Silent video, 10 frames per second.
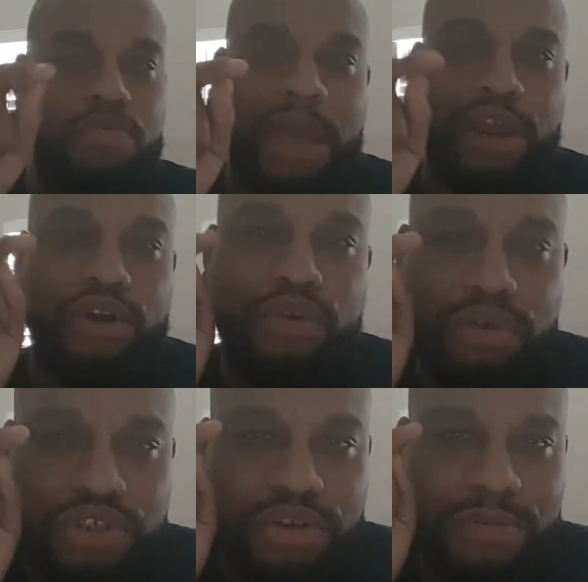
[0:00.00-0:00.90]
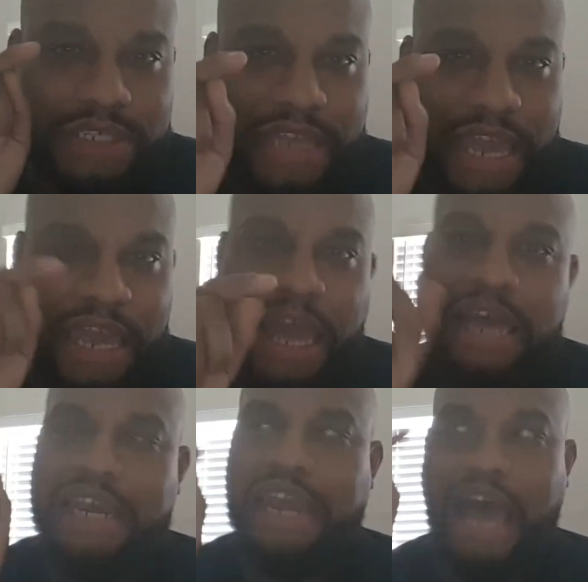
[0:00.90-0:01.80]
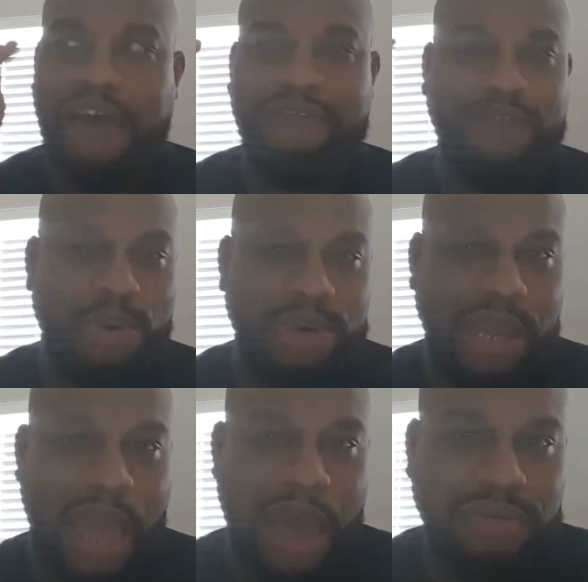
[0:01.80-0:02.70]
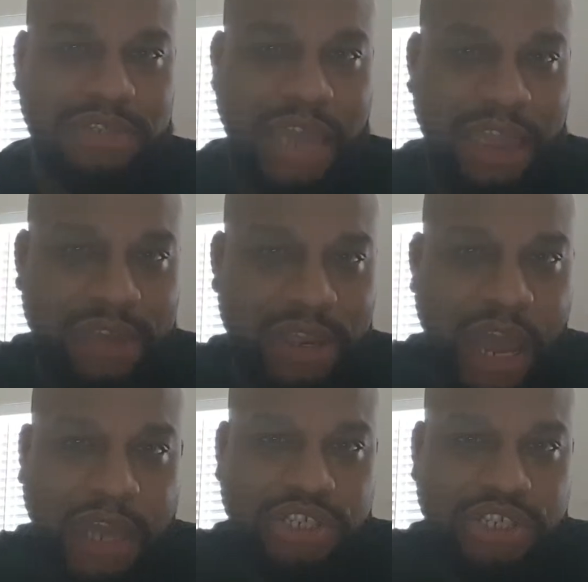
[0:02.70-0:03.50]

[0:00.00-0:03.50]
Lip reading: made a crucial mistake not voting out David